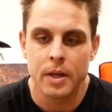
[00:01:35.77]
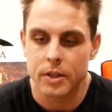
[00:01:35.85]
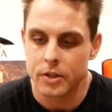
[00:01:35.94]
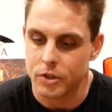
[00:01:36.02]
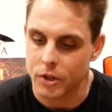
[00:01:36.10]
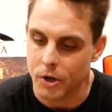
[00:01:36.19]

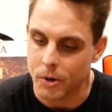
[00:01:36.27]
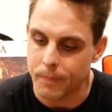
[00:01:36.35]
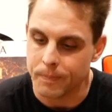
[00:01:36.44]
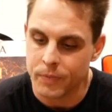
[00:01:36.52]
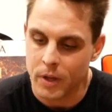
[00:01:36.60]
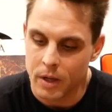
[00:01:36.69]

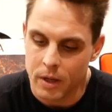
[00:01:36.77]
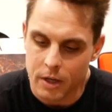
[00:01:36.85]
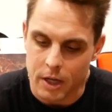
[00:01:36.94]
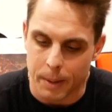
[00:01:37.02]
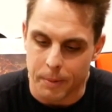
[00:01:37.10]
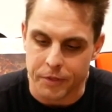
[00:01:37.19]
So, a
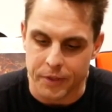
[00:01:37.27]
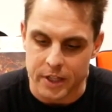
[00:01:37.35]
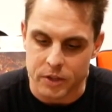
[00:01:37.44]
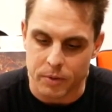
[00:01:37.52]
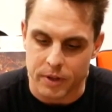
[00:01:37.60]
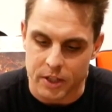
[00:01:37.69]
couple
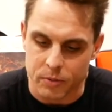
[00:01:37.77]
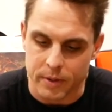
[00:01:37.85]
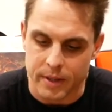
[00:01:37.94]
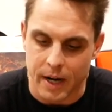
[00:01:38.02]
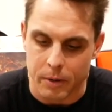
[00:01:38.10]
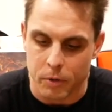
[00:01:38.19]
things with this one
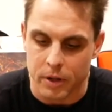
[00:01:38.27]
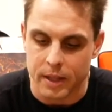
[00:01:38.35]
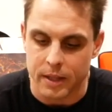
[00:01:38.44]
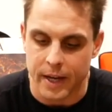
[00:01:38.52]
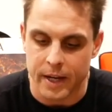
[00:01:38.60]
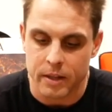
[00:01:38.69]
that I really
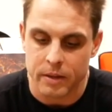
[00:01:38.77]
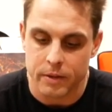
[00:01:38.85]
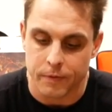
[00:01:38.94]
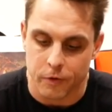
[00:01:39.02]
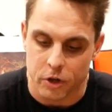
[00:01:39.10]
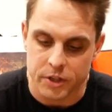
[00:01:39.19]
like. The
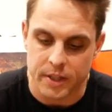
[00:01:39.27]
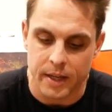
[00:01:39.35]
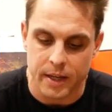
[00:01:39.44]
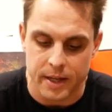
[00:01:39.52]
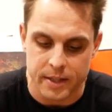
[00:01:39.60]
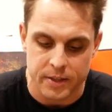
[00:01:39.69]
first
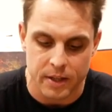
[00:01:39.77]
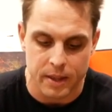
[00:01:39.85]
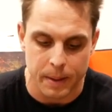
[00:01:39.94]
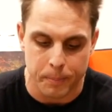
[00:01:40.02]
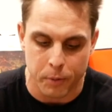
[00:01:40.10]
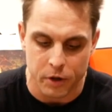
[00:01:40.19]
thing is
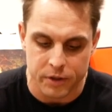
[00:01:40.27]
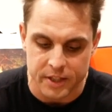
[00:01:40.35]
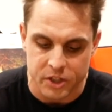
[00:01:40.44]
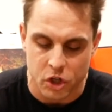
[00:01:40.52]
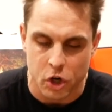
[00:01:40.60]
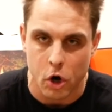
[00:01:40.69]
they put
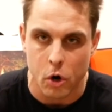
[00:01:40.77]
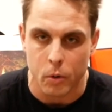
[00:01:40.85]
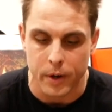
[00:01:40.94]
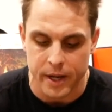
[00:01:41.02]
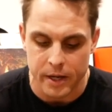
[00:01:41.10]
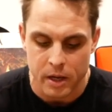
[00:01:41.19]
this
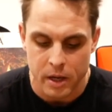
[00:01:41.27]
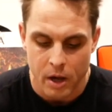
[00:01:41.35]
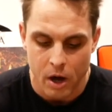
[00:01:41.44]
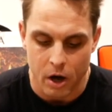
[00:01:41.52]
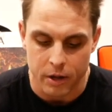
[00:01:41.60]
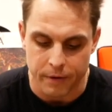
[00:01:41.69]
coating
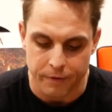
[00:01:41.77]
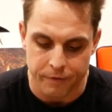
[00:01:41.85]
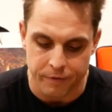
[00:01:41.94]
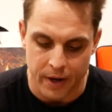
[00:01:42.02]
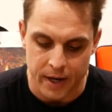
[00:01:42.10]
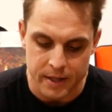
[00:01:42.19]
on the
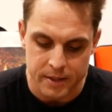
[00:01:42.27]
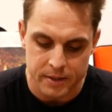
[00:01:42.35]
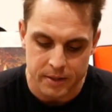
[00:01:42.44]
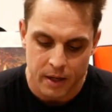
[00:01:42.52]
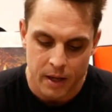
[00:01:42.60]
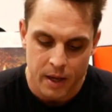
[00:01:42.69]

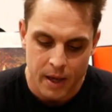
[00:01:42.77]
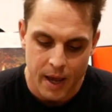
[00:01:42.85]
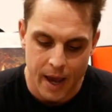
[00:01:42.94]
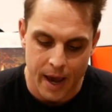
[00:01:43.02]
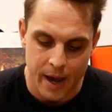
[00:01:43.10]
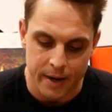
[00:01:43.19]
face,
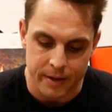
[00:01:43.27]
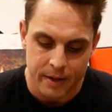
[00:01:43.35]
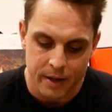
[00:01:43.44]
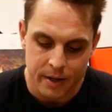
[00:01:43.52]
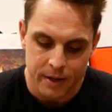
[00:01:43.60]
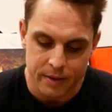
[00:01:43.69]
and
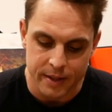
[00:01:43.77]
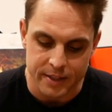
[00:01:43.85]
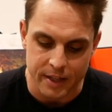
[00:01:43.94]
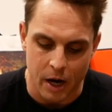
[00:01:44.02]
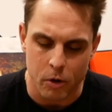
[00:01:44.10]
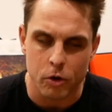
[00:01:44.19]

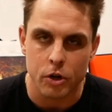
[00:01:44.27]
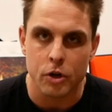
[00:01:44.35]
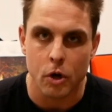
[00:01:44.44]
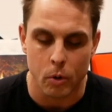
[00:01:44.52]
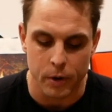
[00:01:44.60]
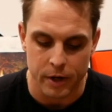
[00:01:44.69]
this outer
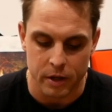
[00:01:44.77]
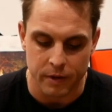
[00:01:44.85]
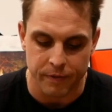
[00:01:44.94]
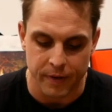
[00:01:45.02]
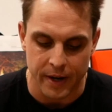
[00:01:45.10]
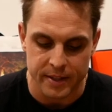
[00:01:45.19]
coating on the
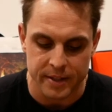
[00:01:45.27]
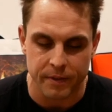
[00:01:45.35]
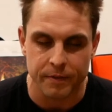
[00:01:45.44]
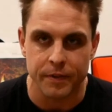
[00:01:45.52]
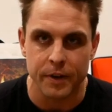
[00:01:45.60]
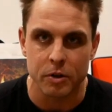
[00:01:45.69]
face,
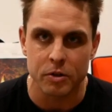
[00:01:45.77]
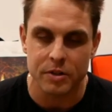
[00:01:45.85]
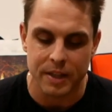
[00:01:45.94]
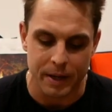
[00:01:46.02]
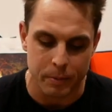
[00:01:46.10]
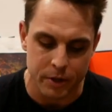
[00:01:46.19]
it feels
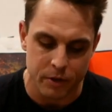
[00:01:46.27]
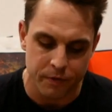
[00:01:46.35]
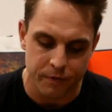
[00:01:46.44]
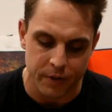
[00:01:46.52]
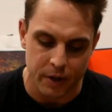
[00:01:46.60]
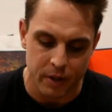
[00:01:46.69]
like when you
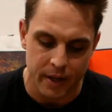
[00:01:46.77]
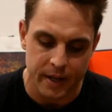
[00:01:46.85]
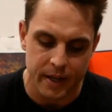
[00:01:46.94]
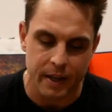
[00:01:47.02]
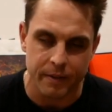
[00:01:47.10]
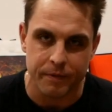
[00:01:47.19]
feel
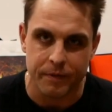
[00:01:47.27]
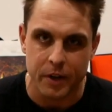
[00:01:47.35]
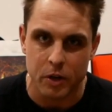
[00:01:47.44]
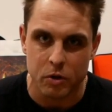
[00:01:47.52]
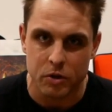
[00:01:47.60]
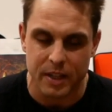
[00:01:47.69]
it, it
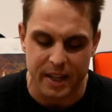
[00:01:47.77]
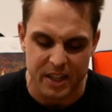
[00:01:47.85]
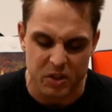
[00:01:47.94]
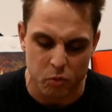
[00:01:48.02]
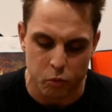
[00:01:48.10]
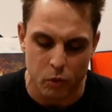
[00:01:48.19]
feels like
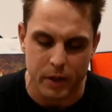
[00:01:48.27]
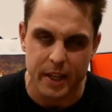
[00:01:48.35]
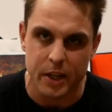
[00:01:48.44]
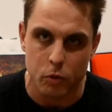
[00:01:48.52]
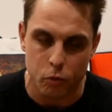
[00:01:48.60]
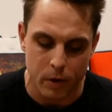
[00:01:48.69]
it's
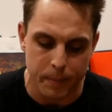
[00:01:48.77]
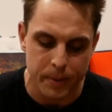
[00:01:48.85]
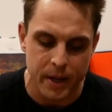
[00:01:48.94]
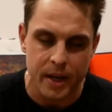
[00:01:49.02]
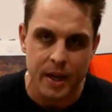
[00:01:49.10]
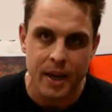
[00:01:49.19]
really
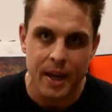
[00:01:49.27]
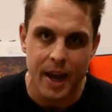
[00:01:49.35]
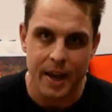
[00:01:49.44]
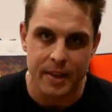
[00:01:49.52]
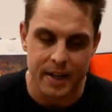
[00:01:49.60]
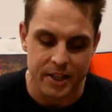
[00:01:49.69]
grippy
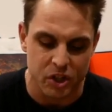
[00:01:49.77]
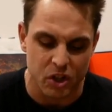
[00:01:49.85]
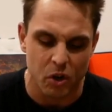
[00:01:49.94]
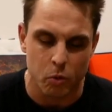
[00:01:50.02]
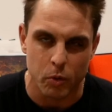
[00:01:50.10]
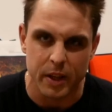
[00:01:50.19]
and that it's
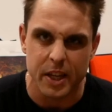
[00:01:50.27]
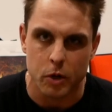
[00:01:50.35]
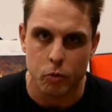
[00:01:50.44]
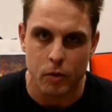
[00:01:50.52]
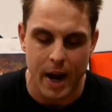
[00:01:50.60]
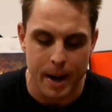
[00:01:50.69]
gonna really
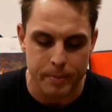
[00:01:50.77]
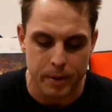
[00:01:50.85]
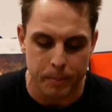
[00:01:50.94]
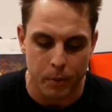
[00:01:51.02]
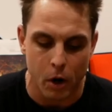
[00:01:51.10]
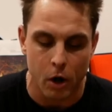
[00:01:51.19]
grab the
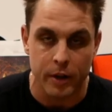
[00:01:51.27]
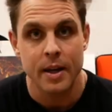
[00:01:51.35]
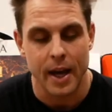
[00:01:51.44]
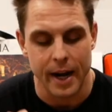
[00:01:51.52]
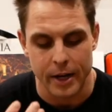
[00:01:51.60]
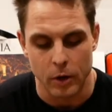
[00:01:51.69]
ball.
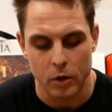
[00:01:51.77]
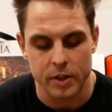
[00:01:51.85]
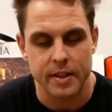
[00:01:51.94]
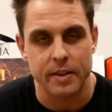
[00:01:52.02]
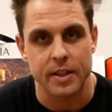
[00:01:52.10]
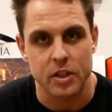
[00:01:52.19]
And I noticed
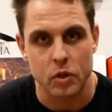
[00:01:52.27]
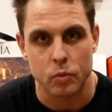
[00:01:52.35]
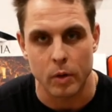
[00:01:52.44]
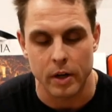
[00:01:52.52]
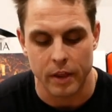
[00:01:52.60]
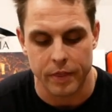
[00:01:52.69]
that this is
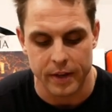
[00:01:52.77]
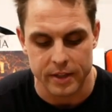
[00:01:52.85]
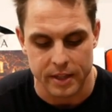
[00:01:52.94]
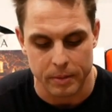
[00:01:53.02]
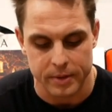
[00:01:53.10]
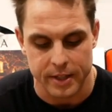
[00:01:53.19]
one of the things
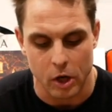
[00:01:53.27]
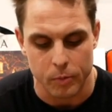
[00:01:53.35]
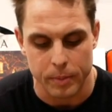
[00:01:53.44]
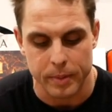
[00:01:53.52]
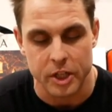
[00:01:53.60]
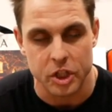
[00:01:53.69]
that was
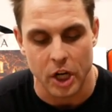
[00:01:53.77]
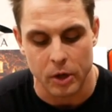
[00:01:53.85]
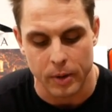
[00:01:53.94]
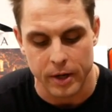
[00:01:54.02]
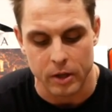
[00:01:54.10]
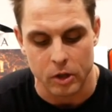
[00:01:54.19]
helping me
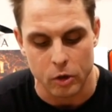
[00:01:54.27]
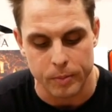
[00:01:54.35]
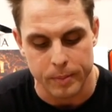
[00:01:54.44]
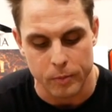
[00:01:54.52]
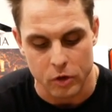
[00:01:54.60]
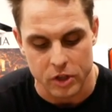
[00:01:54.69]
generate a little
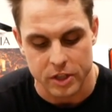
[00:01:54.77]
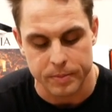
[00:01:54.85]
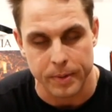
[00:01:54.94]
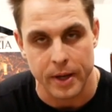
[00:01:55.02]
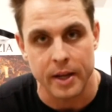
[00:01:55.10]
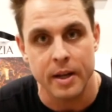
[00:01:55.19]
bit more
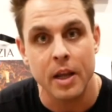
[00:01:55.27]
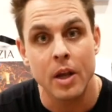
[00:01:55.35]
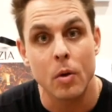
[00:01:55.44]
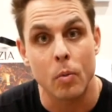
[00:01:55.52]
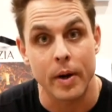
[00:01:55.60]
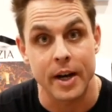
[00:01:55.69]
spin
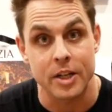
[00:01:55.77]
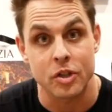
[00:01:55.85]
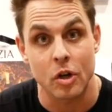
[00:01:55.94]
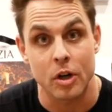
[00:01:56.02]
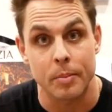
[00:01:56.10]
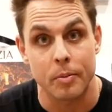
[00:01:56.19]
when I
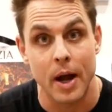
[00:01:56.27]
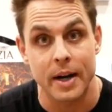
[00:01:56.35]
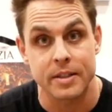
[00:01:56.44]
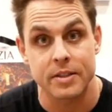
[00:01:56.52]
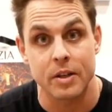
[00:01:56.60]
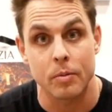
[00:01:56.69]
started
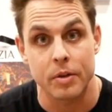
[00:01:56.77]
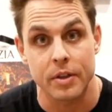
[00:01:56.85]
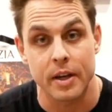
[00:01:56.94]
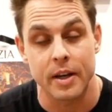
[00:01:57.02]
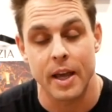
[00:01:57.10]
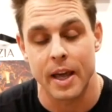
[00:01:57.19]
practicing with
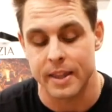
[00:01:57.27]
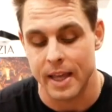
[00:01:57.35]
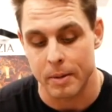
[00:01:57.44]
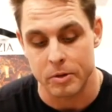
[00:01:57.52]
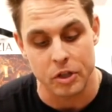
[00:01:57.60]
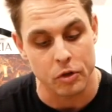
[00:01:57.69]
it. And
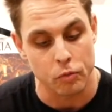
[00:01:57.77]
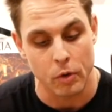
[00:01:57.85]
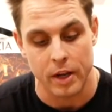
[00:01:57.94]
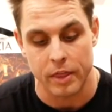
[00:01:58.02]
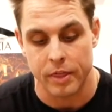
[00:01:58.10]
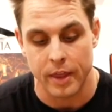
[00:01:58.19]
that was a
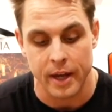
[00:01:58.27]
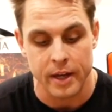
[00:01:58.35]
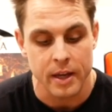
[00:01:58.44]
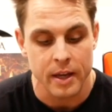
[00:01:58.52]
great thing.